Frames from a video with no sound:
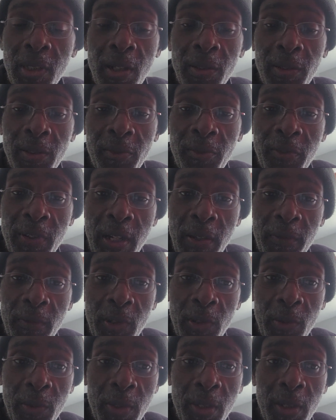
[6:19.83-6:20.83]
The
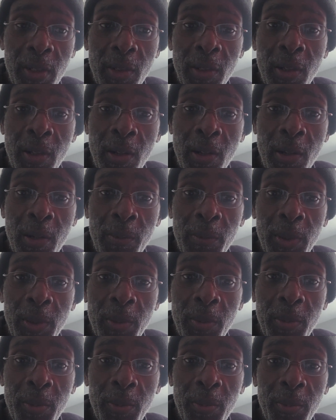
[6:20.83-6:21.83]
5-year-old was unharmed,
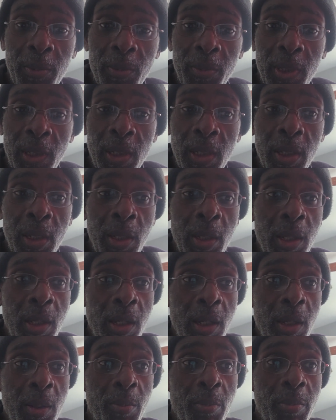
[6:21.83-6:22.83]

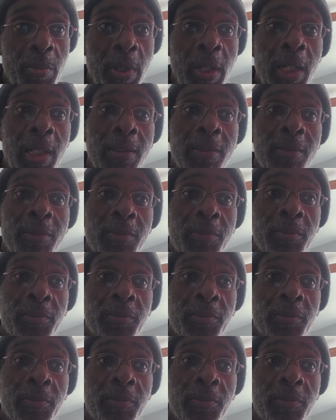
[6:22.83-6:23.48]
but